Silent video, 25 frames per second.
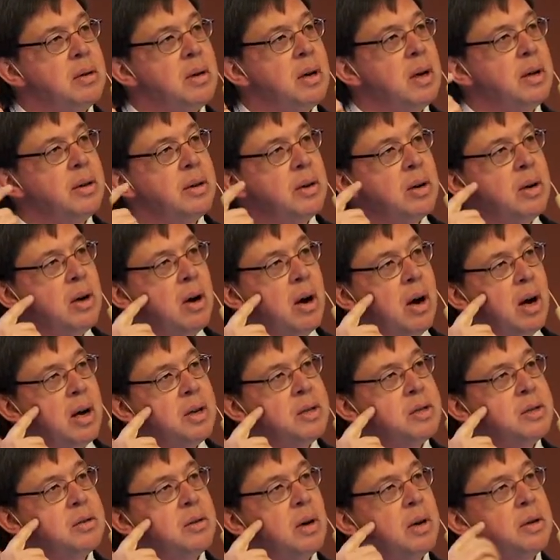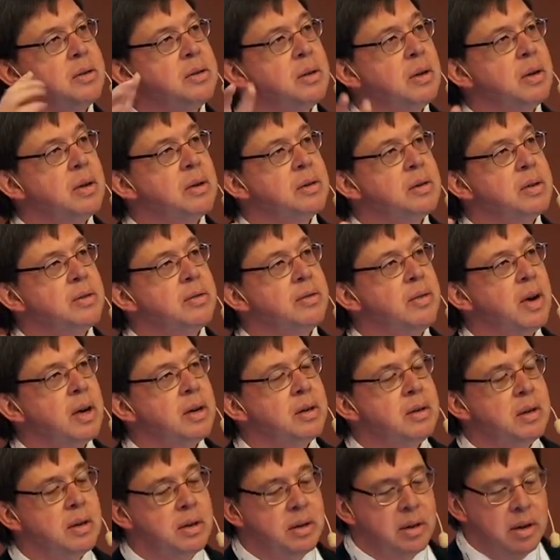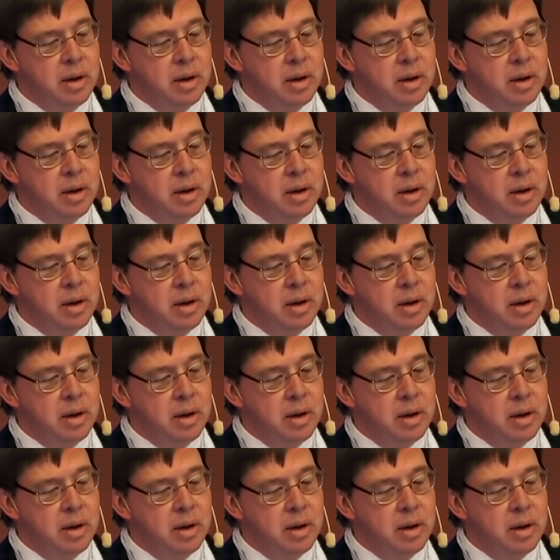Other cost structures affected